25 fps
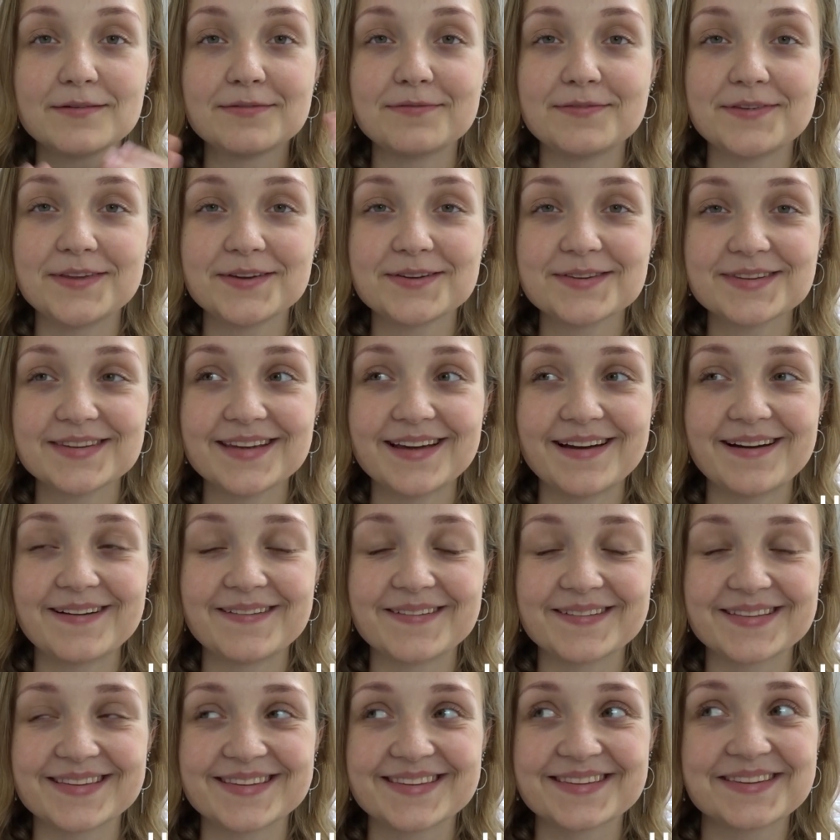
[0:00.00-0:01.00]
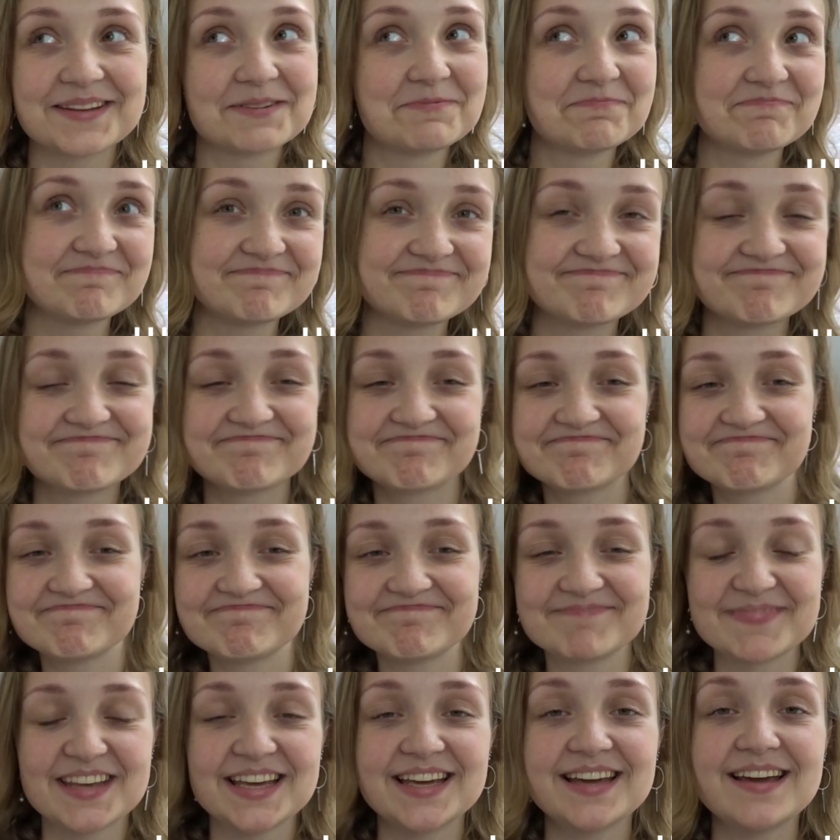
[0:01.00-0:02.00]
few sounds
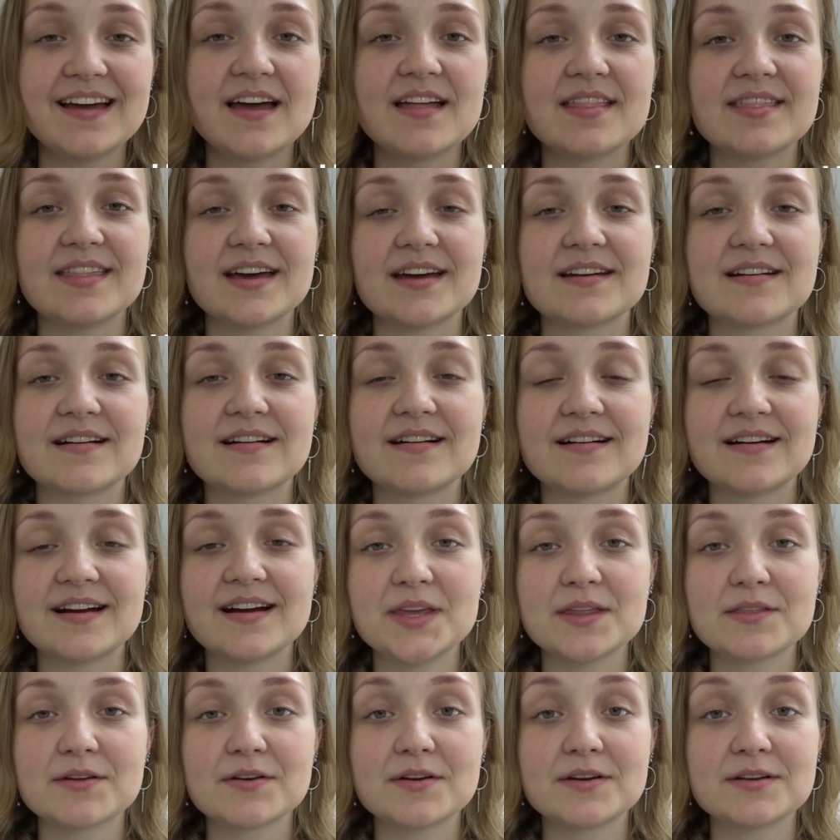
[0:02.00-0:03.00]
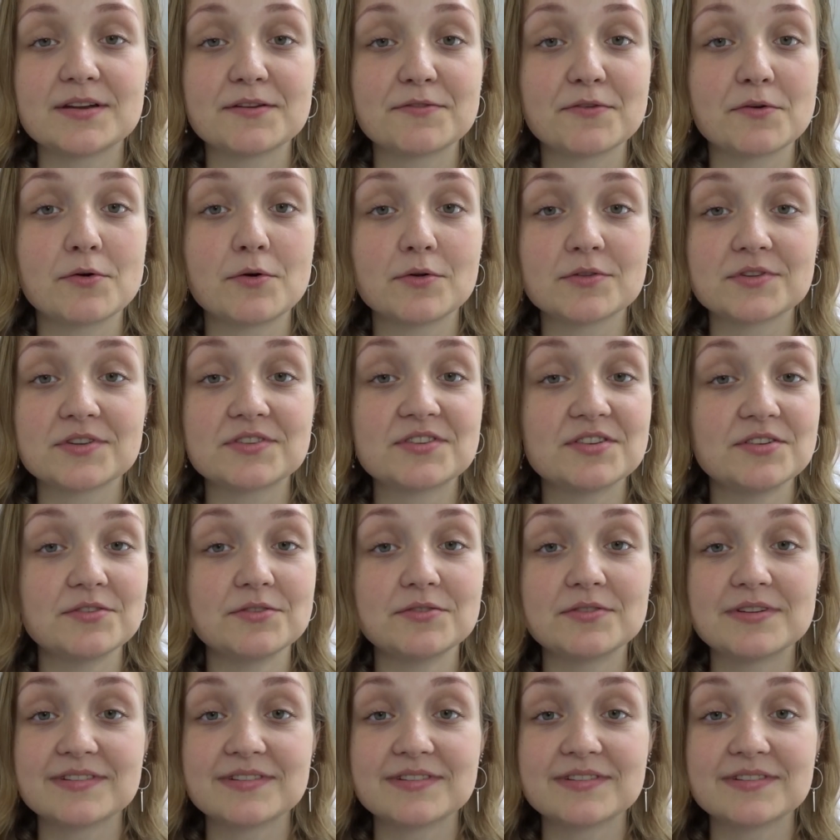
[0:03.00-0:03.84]
that are either difficult to